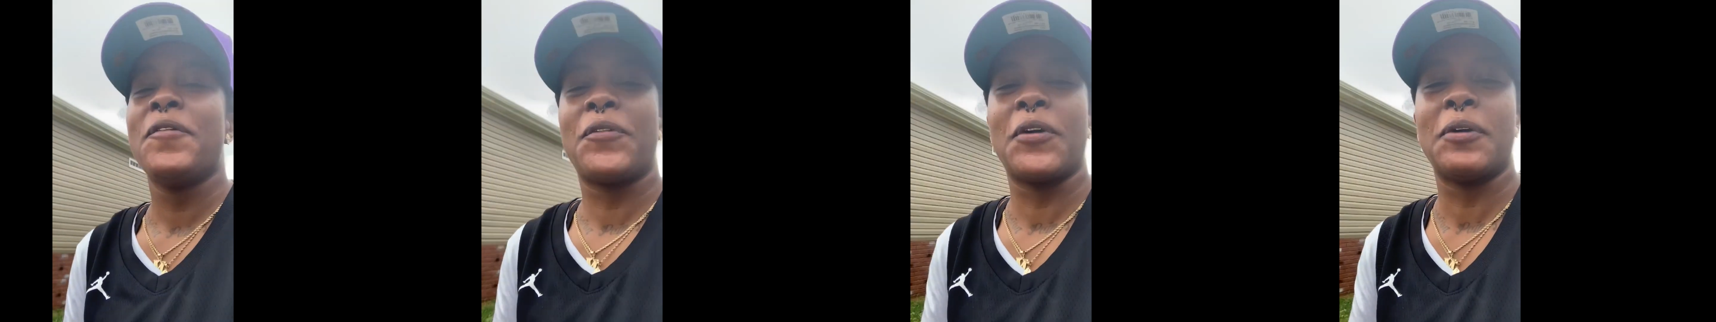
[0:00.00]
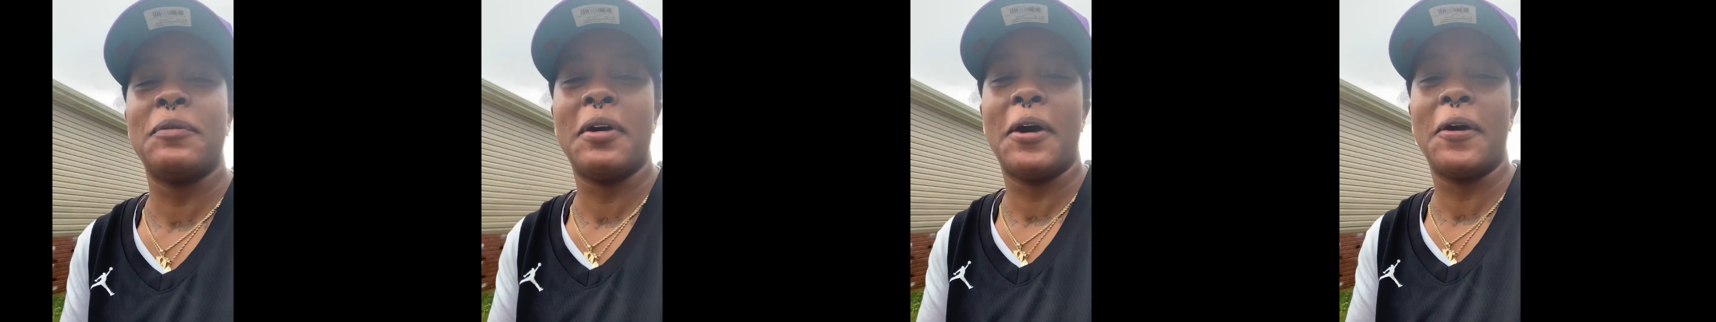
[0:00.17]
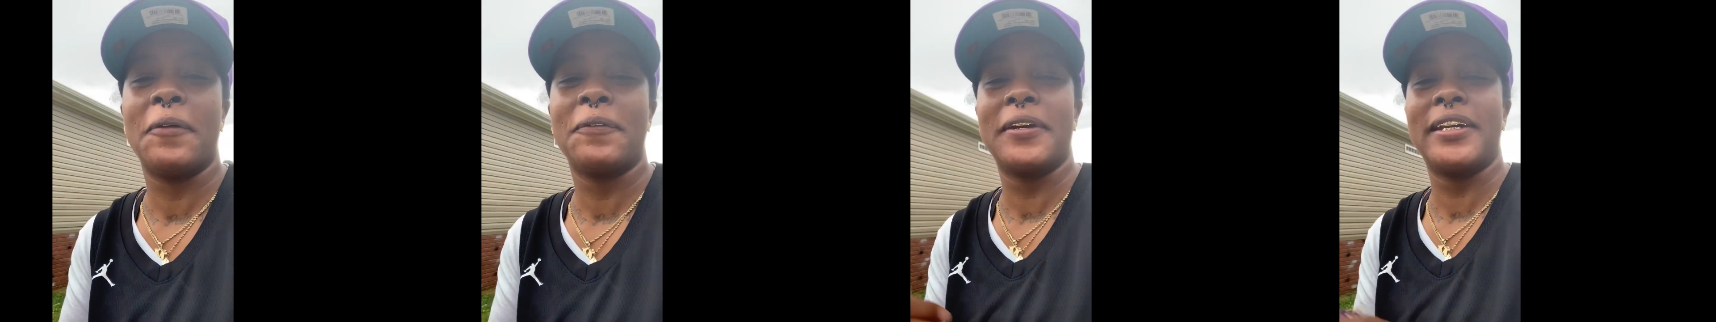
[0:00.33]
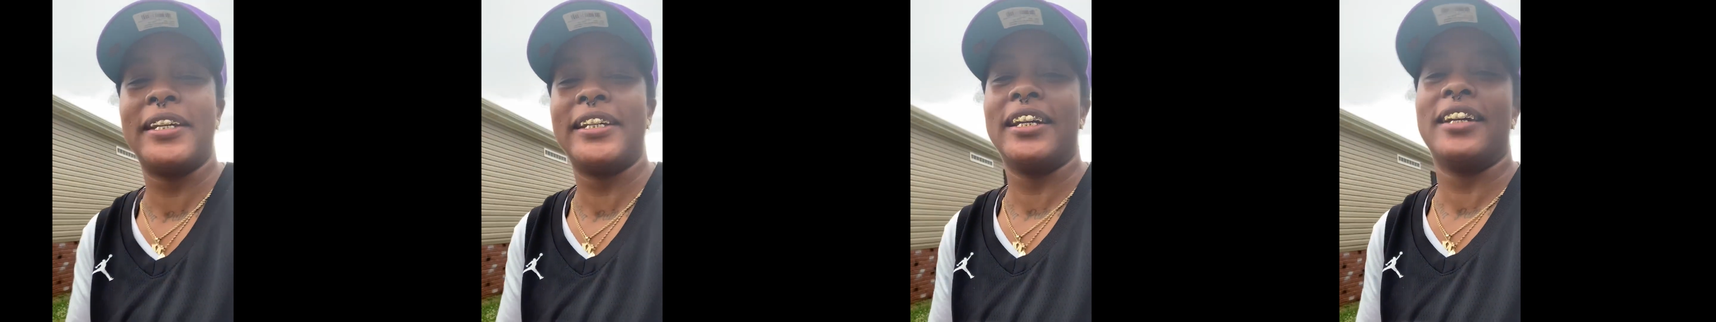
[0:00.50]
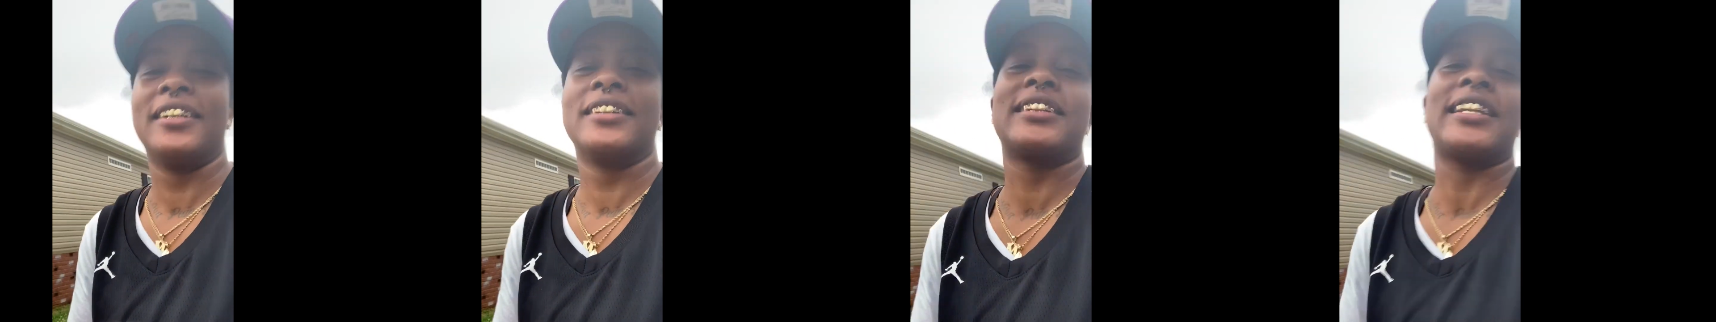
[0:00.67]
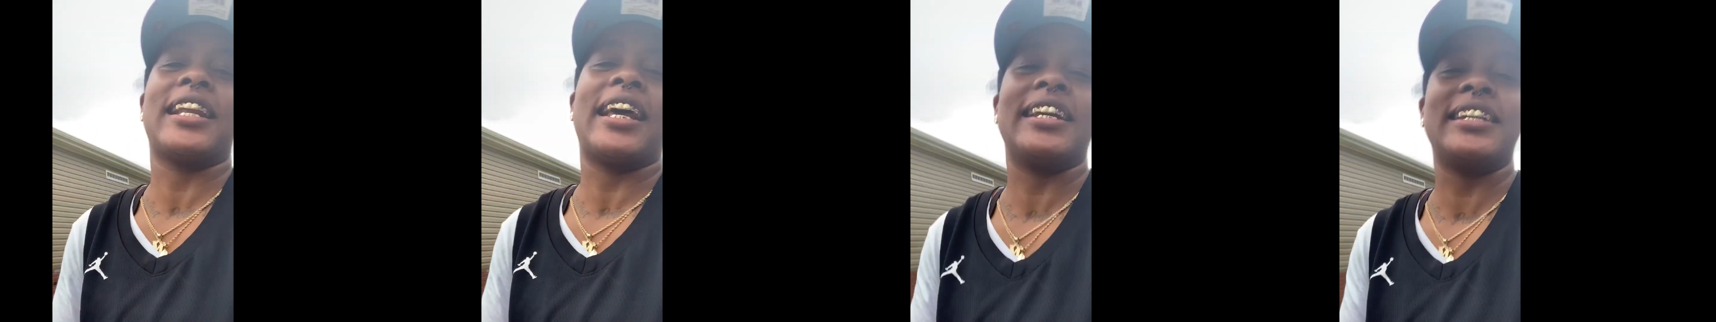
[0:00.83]
For more
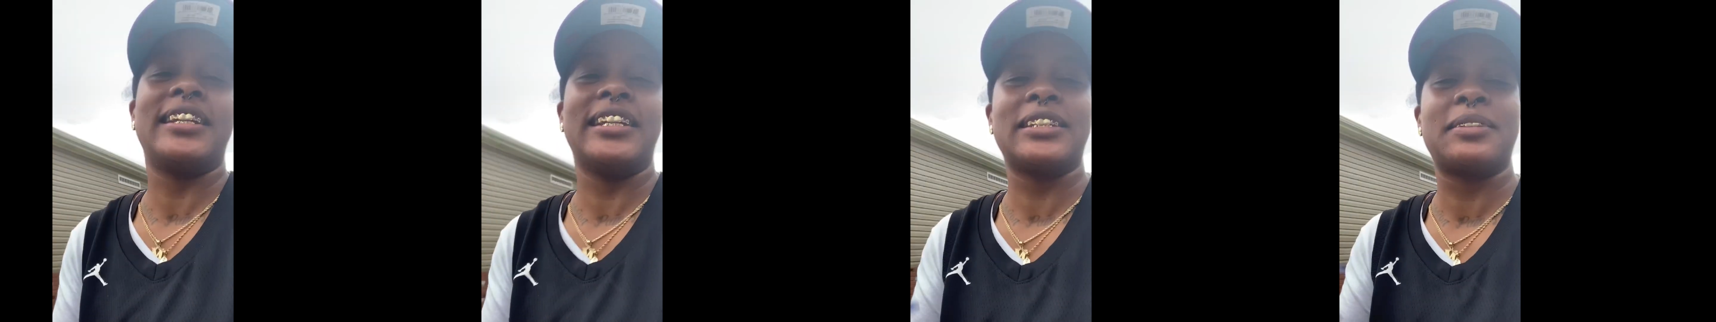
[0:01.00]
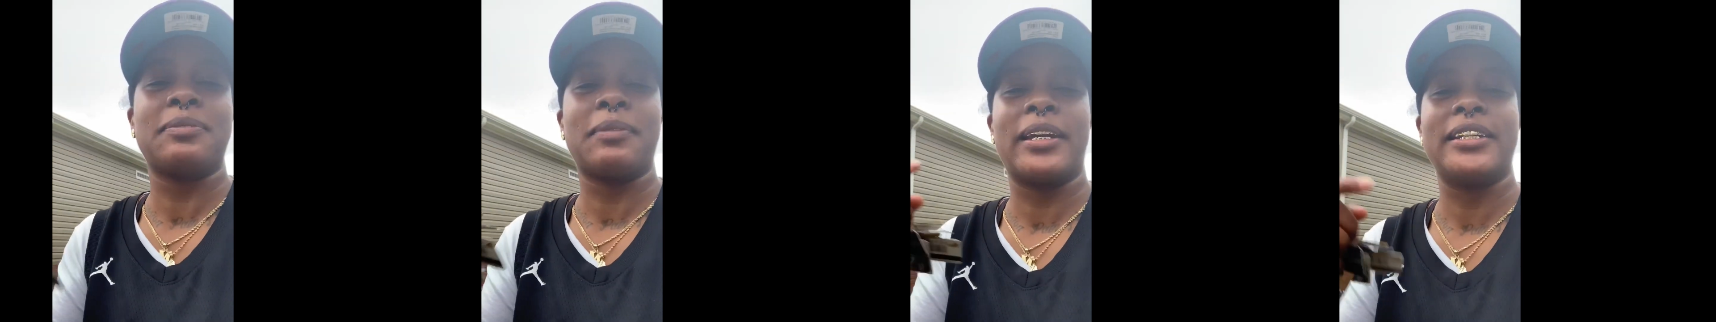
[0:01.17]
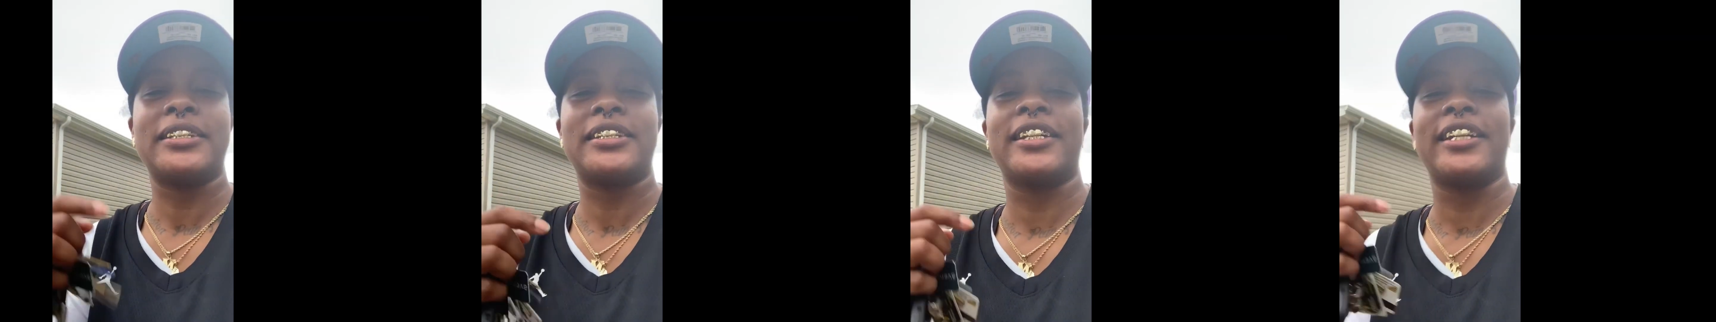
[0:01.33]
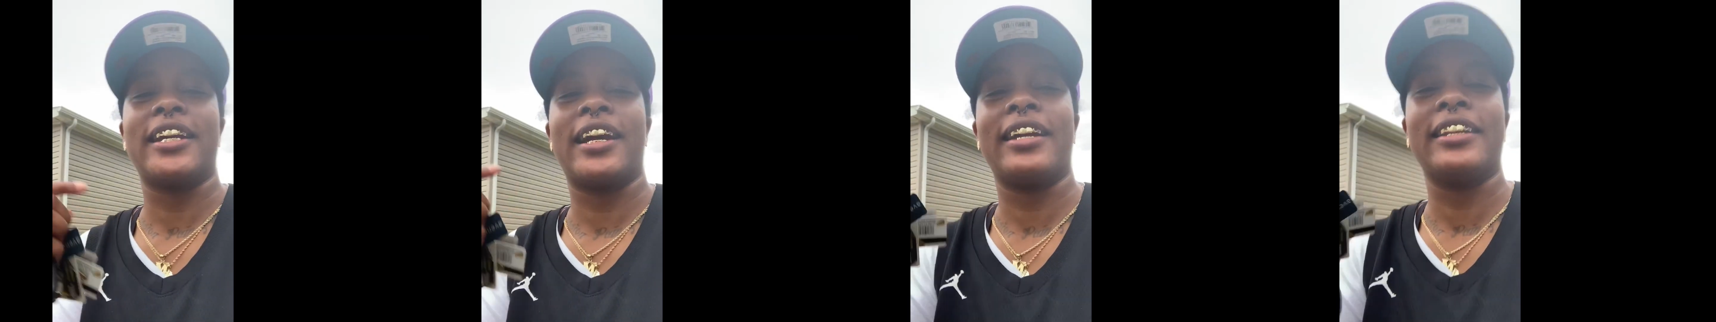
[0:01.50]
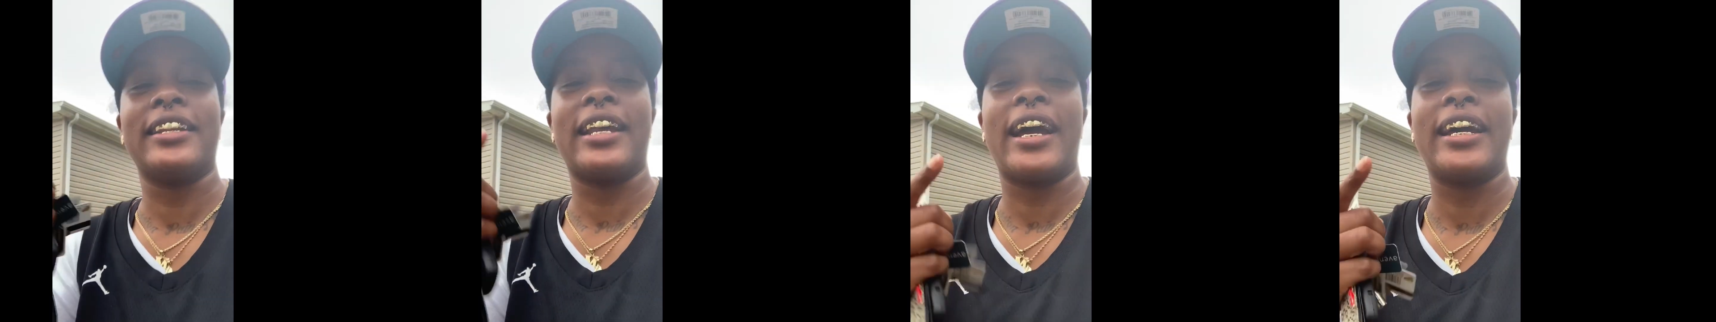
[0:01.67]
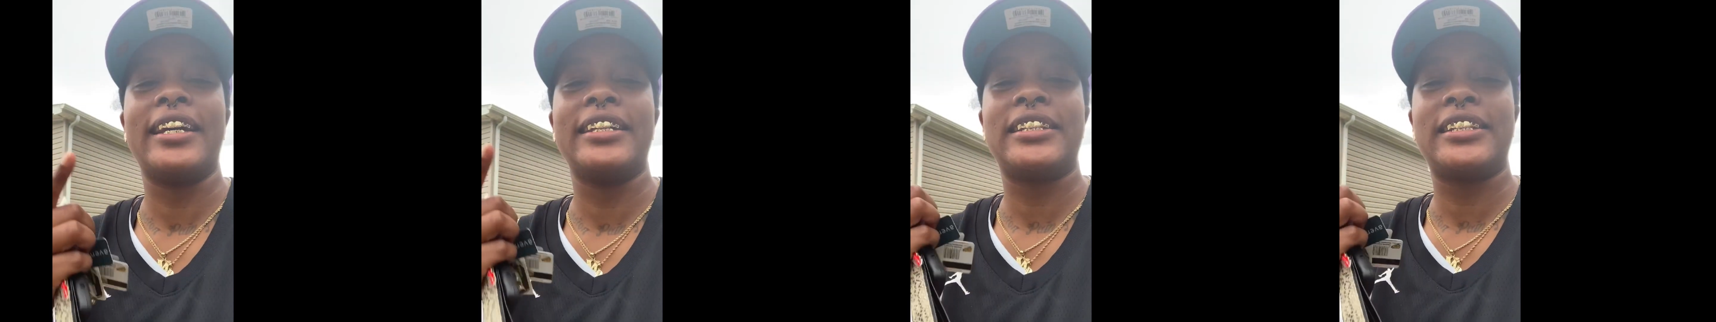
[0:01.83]
videos like this, make sure
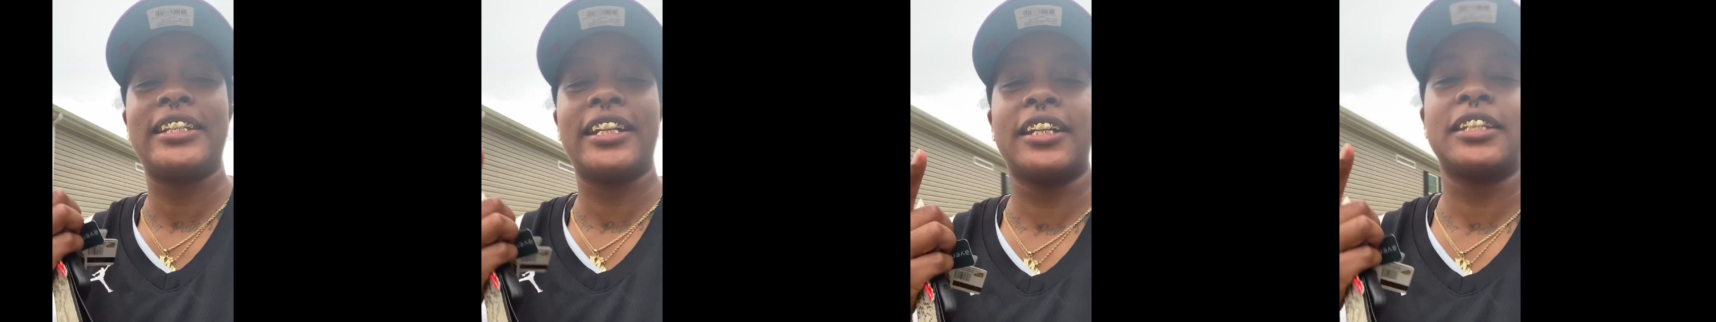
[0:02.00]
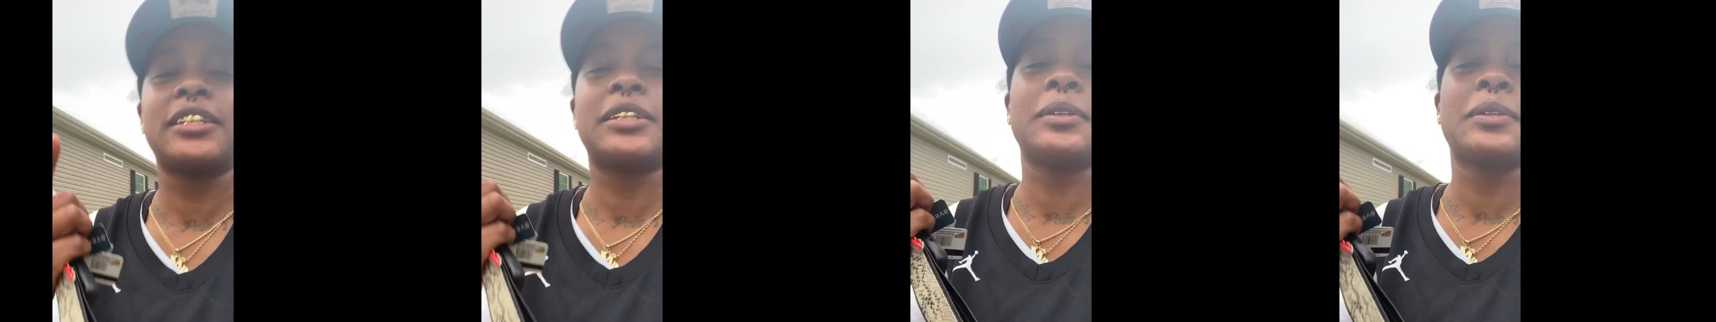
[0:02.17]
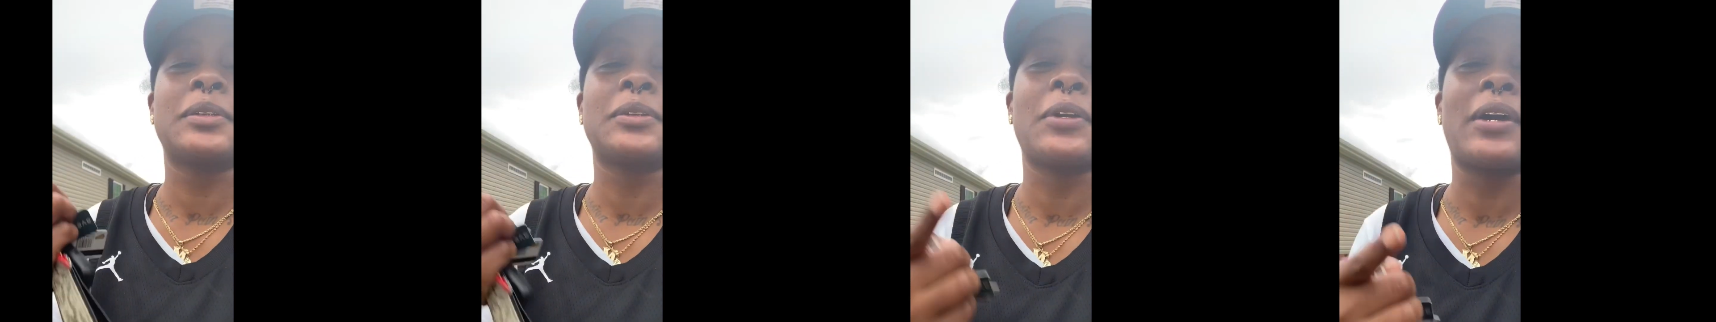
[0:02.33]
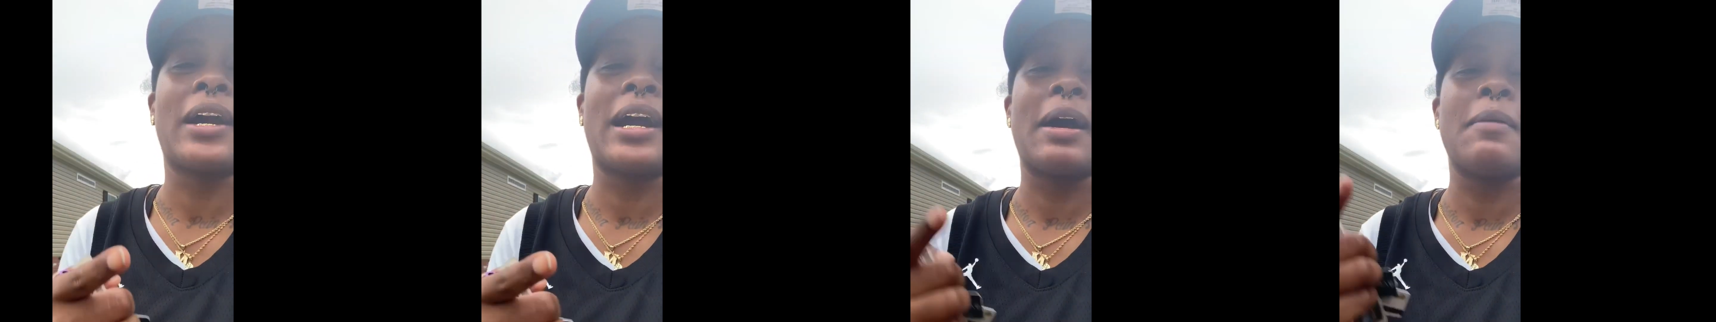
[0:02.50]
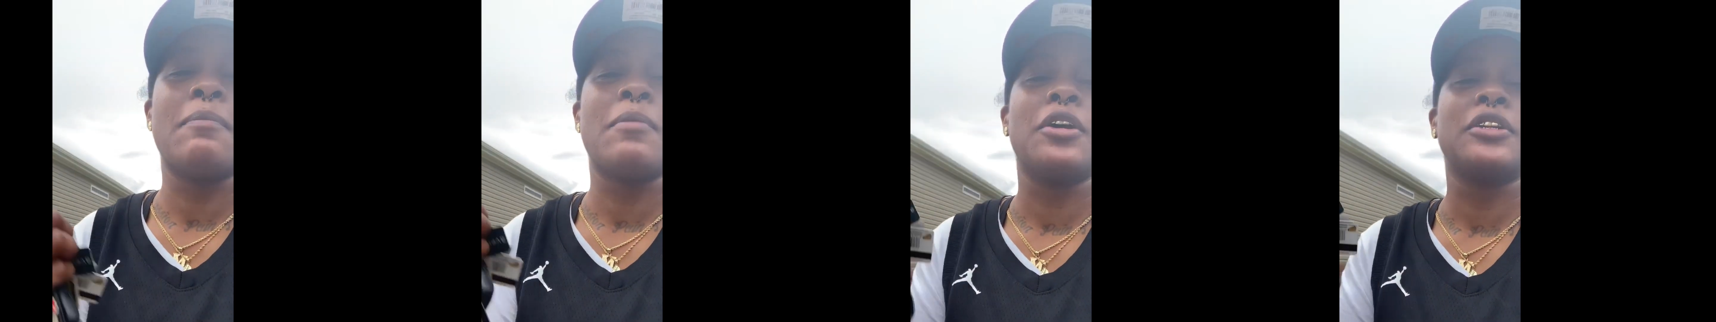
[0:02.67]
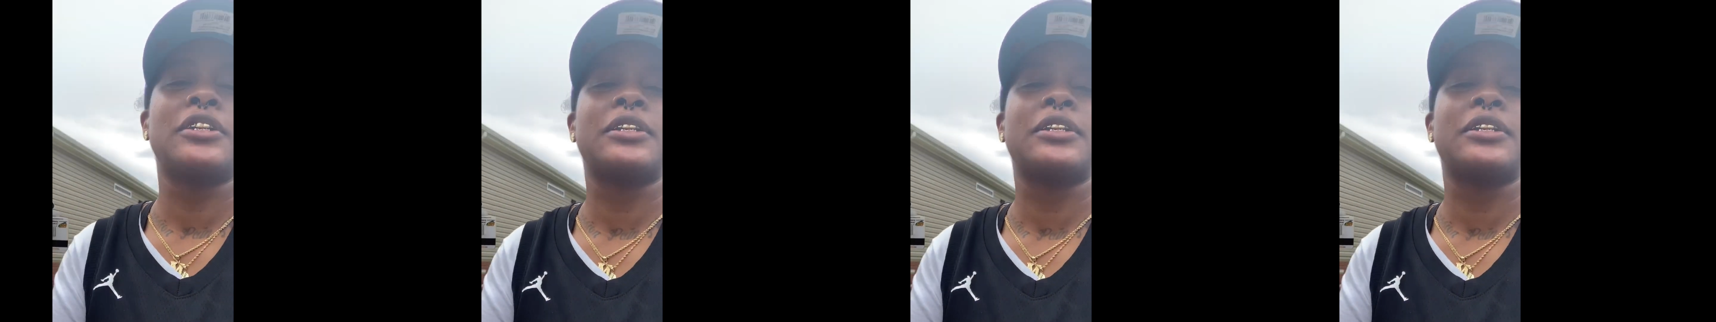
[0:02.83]
y'all like, share, subscribe.